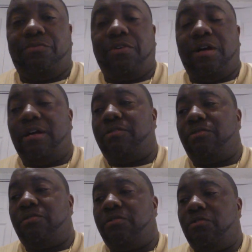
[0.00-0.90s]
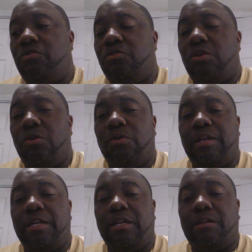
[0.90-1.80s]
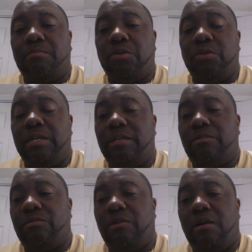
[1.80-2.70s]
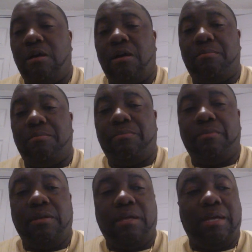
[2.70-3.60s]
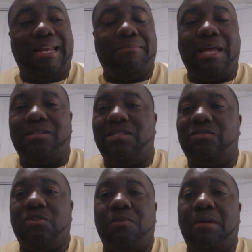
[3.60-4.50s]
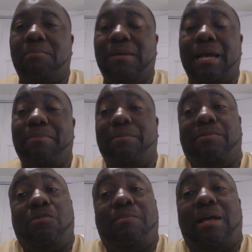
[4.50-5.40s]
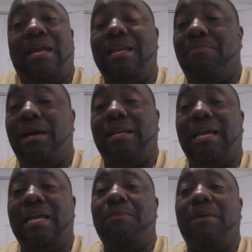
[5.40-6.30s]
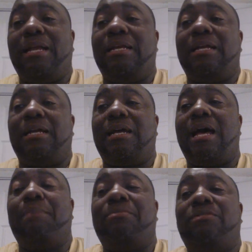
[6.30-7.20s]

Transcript: for us, you know, in the communities. Um, and I'm not just talking about black people, I'm talking about anybody. Anybody that a cop